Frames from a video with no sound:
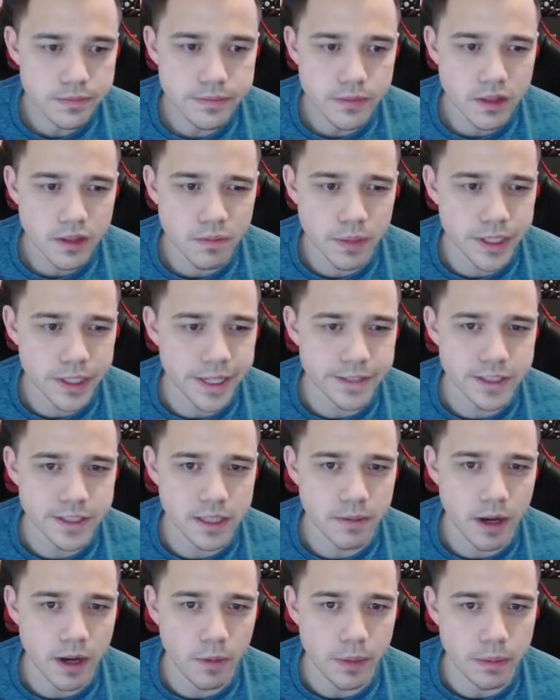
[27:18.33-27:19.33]
but yet
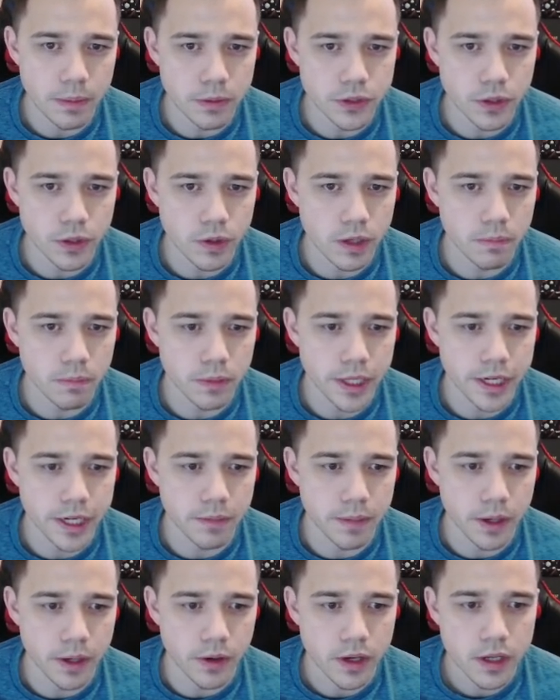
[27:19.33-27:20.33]
somehow people don't complain
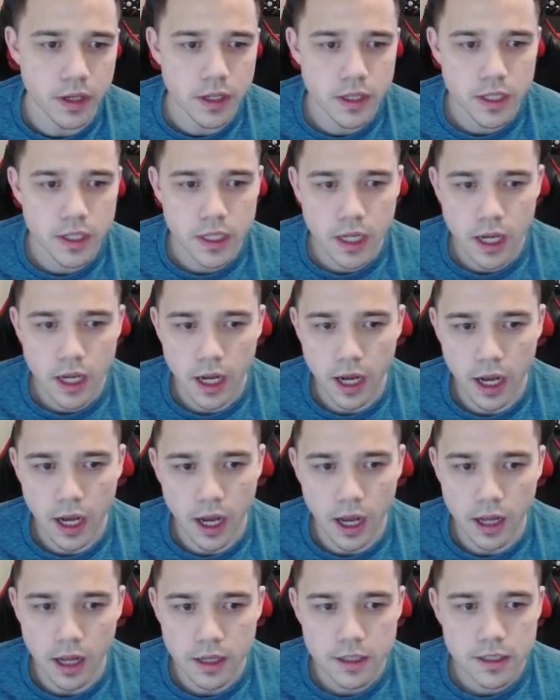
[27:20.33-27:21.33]
about
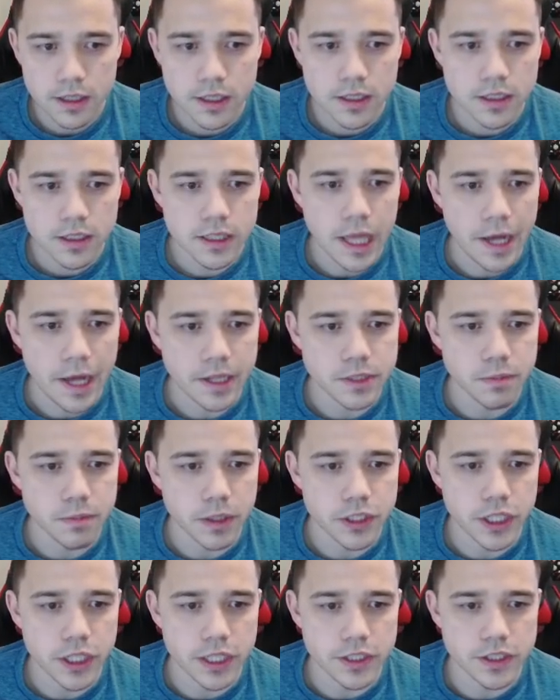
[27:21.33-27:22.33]
that as
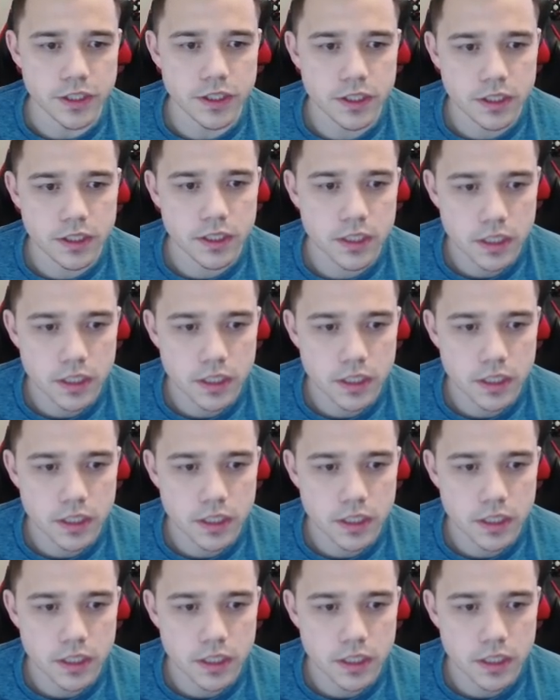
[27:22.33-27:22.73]
much as